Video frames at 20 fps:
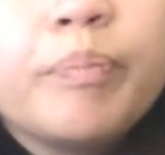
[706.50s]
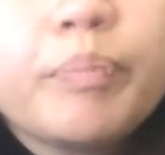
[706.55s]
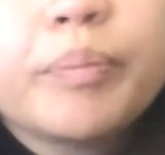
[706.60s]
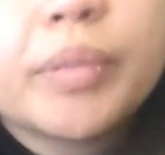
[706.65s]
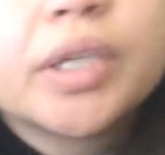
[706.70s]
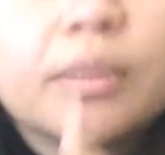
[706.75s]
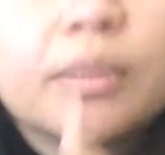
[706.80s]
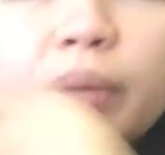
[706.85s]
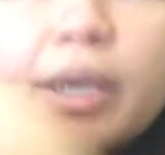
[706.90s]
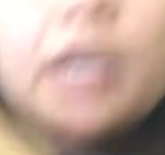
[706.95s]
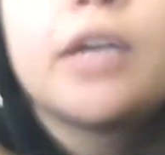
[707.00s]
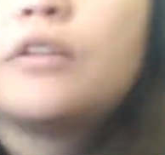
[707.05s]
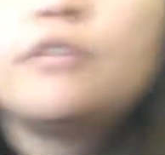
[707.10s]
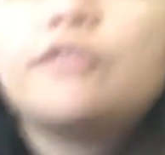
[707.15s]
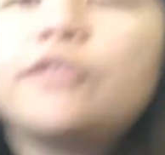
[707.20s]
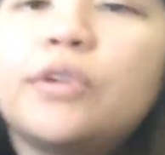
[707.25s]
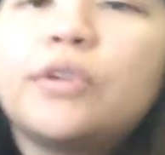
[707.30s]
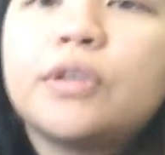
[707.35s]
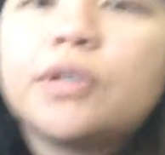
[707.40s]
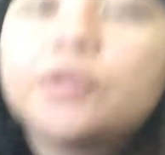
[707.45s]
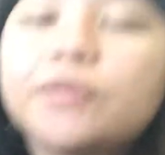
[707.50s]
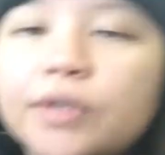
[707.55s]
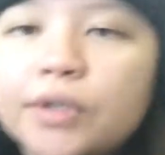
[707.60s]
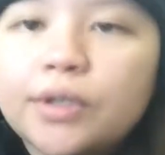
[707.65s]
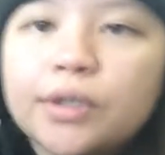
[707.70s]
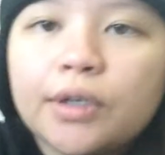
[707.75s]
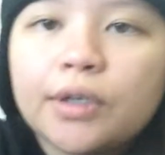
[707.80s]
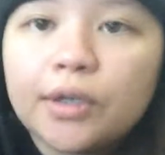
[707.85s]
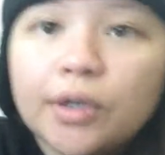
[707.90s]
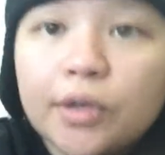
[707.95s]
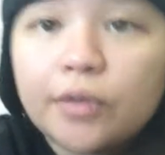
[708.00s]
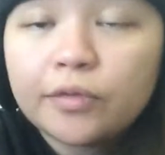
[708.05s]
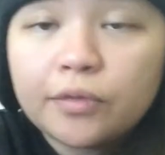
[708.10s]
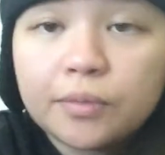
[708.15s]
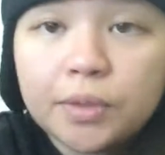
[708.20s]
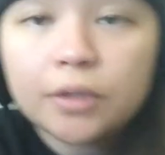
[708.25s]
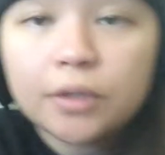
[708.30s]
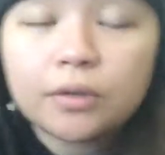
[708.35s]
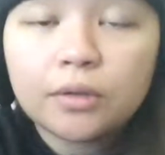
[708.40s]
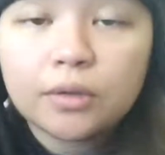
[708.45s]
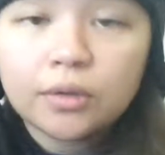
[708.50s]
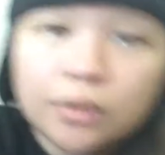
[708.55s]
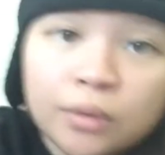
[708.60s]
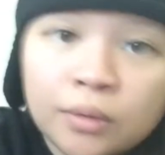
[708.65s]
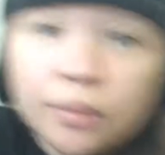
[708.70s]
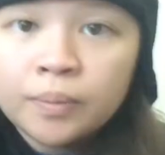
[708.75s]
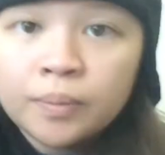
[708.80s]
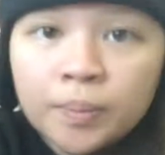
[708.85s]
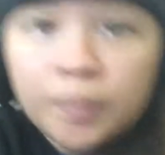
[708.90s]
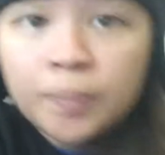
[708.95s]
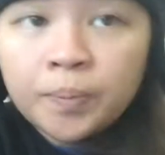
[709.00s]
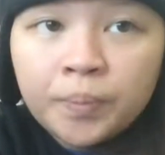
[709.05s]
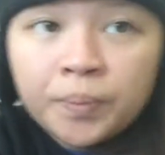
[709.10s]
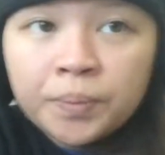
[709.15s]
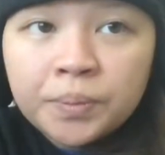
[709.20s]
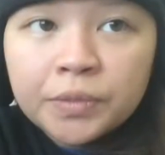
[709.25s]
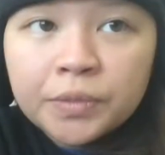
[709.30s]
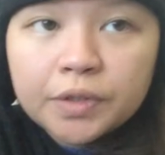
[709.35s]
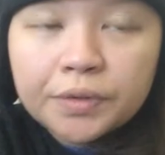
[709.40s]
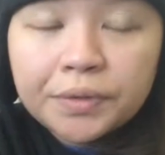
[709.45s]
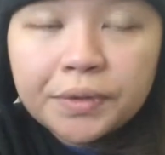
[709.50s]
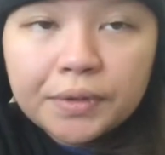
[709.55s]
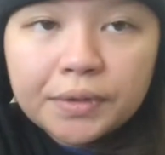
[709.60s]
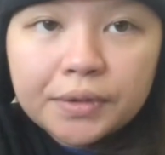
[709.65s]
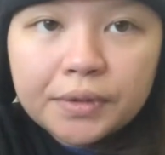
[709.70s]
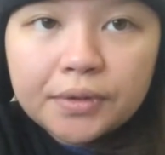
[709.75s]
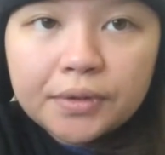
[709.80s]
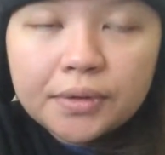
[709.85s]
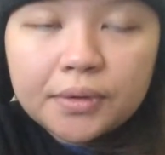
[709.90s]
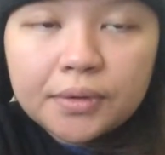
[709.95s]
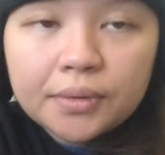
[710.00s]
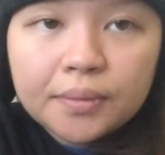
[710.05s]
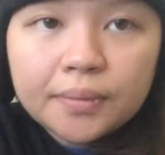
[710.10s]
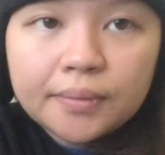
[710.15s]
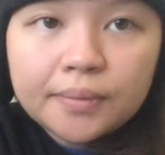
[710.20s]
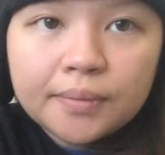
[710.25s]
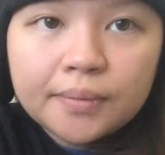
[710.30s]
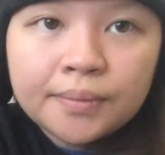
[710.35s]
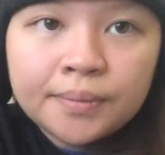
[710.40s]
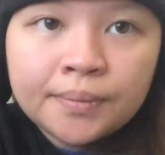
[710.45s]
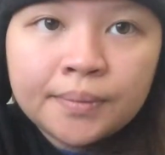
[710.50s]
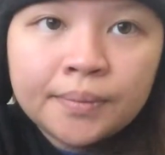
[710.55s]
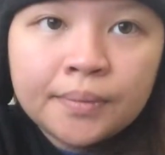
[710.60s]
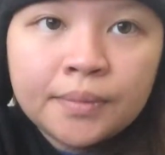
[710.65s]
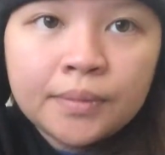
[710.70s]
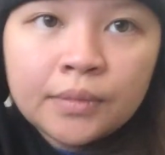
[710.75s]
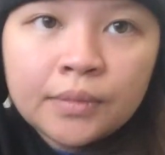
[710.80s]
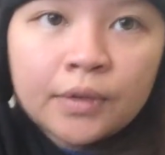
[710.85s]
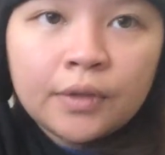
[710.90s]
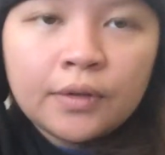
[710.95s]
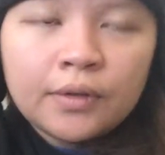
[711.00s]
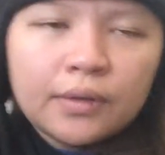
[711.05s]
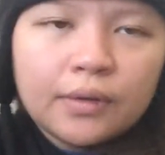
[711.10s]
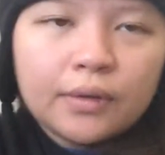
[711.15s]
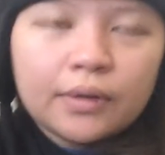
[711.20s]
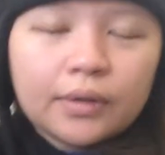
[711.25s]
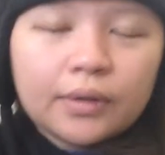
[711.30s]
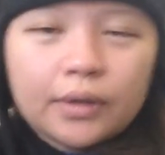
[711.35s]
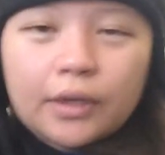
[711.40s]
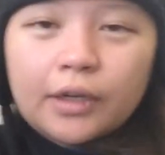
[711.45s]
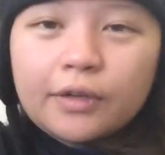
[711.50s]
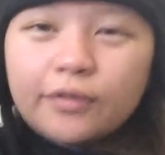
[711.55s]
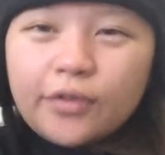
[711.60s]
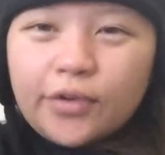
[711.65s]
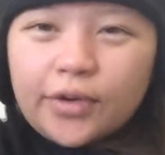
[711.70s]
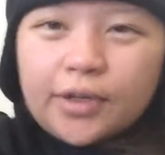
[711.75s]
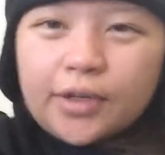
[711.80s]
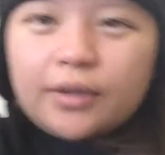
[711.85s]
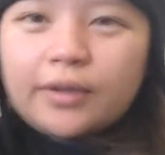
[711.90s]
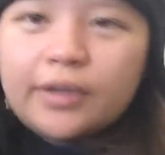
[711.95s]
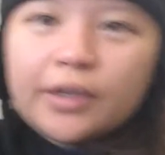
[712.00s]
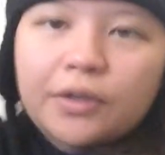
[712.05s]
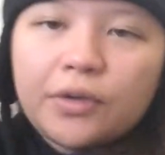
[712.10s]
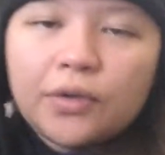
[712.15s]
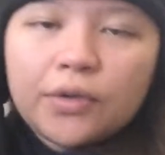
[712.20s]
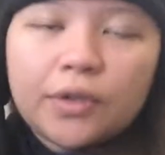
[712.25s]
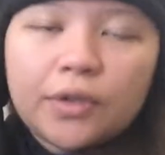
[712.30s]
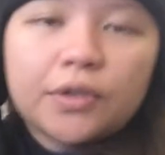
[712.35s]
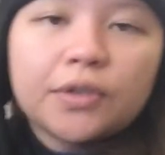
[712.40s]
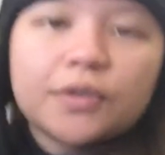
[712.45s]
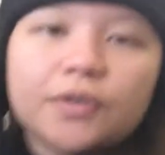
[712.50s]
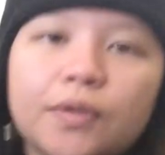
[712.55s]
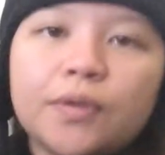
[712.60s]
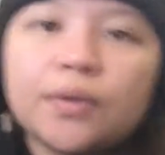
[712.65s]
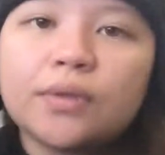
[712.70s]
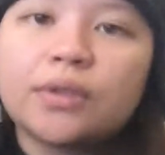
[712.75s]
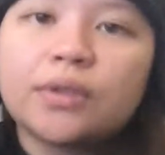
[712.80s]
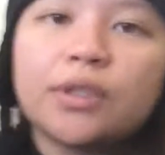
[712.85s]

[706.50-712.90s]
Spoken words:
but the back of it is very hard for me to do, because I've read that you can just use a